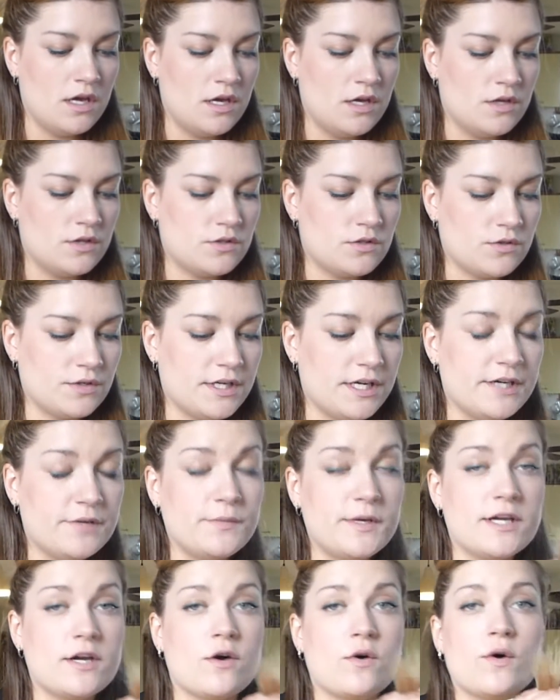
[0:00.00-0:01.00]
So here
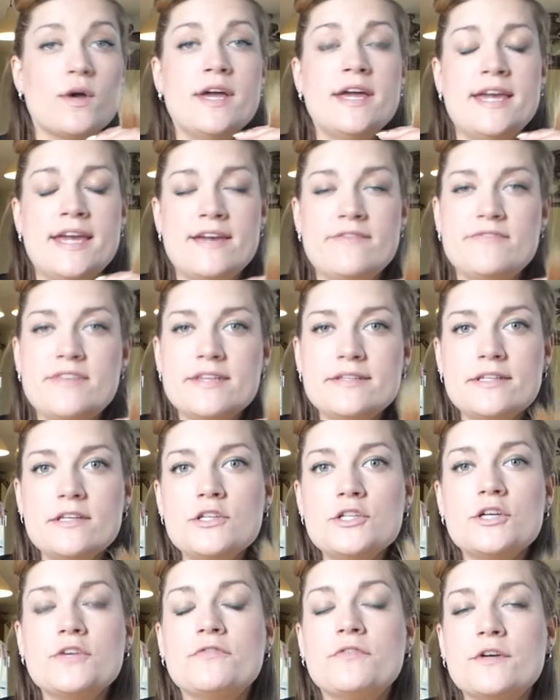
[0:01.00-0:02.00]
we go. If this
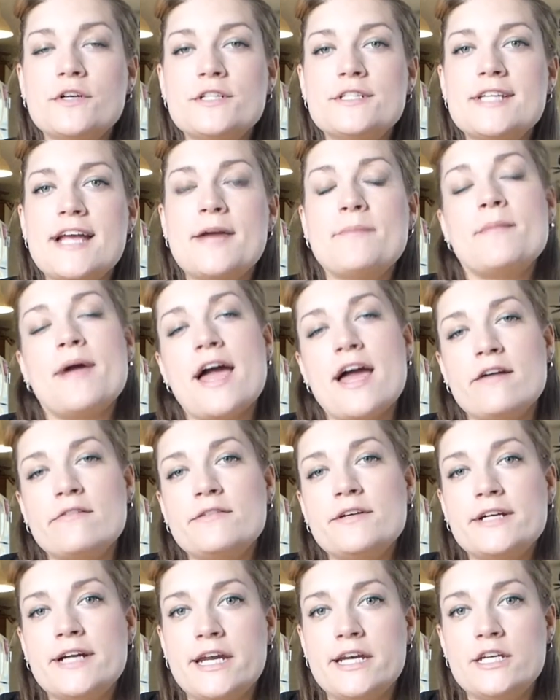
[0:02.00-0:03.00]
is your first time
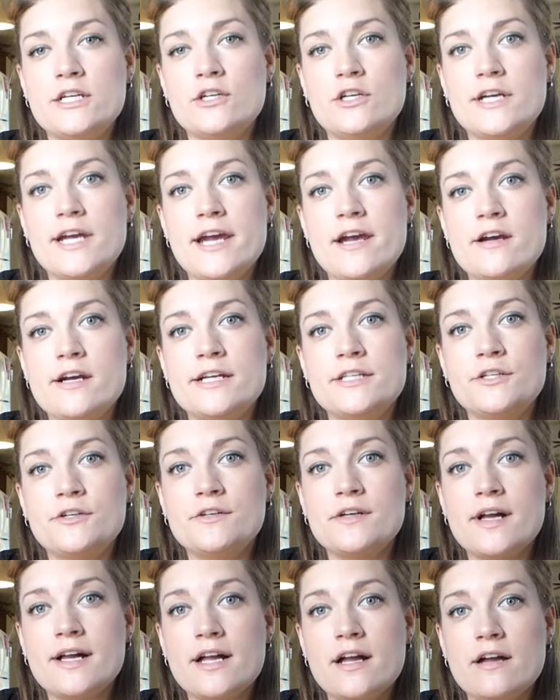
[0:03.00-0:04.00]
ever cutting your hair and you're
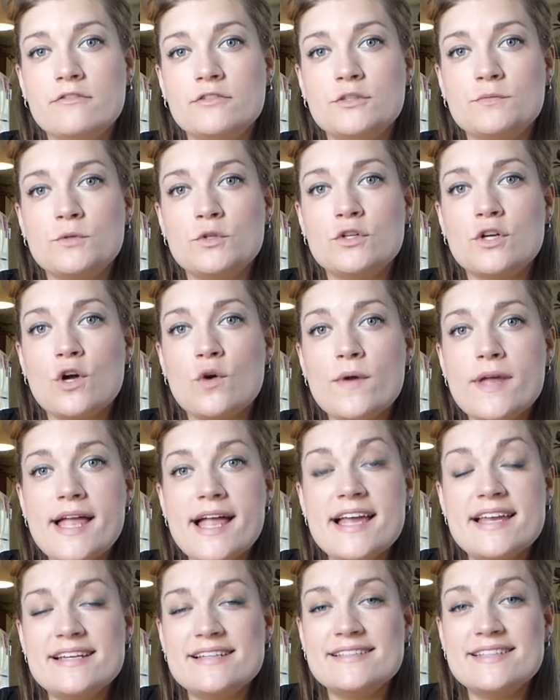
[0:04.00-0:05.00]
not comfortable, go
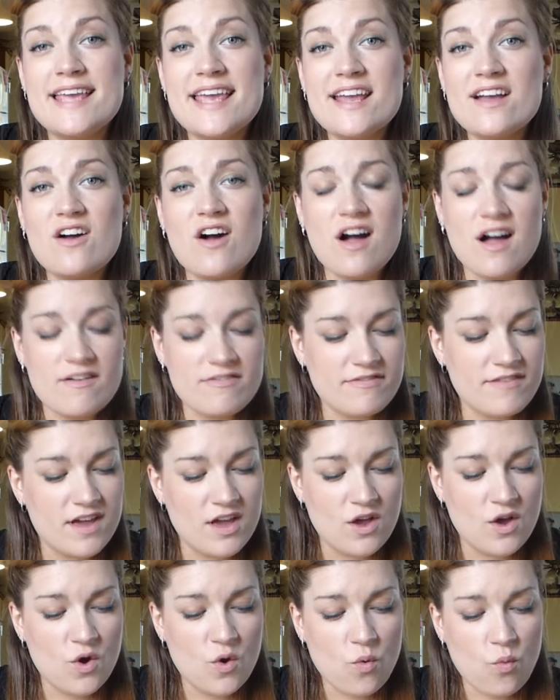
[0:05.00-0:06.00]
ahead and take off
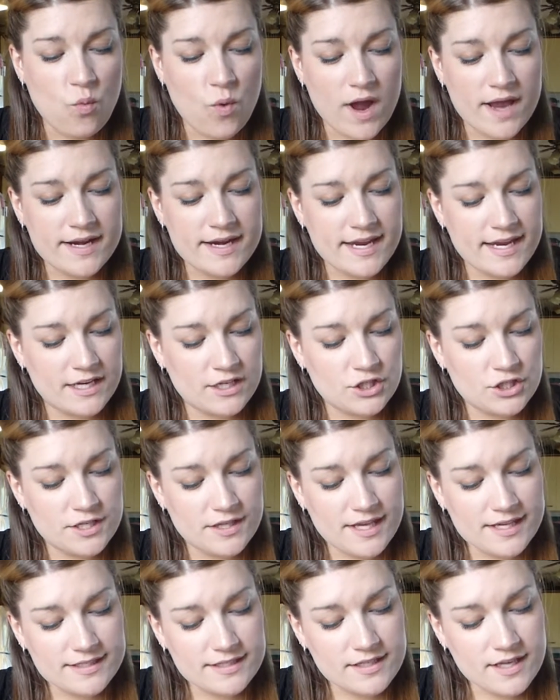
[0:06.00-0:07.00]
1 inch.
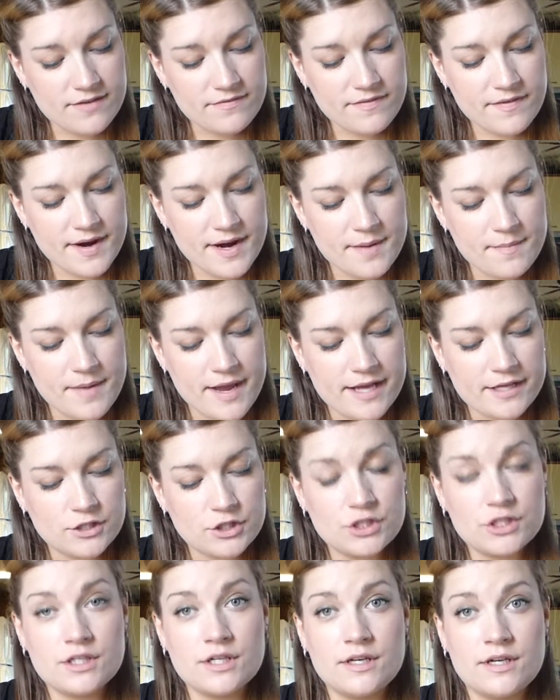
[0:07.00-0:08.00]
That's not very
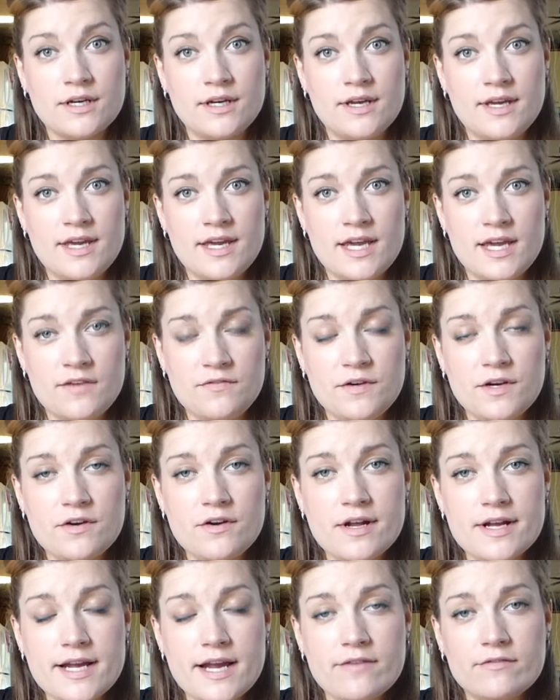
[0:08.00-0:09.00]
much. If you're
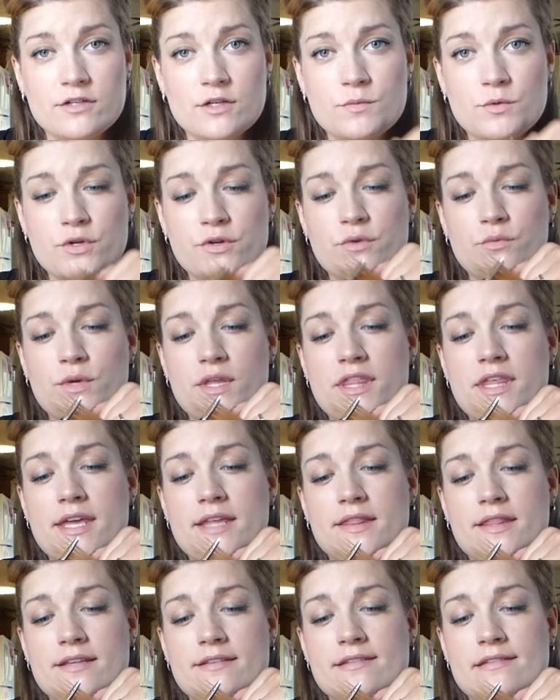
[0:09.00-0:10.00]
not comfortable with
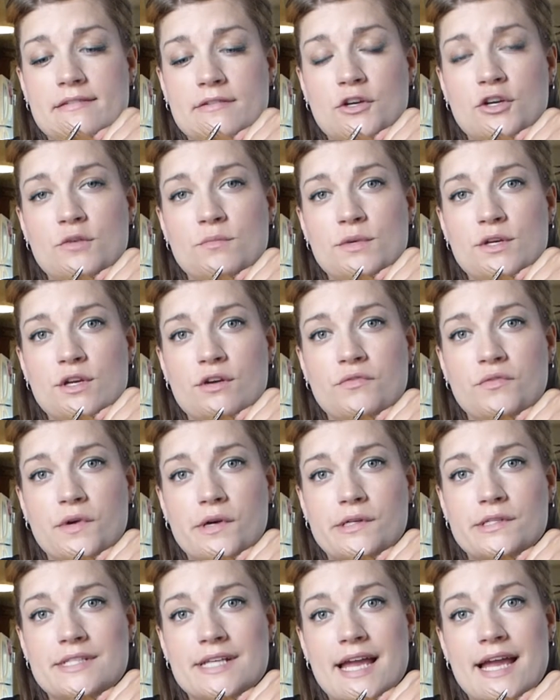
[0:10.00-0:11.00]
it, this is going to be your
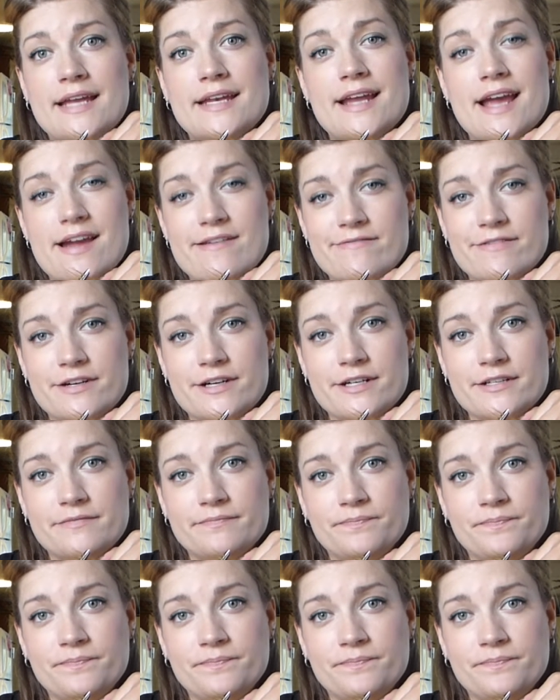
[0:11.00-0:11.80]
first cut ever.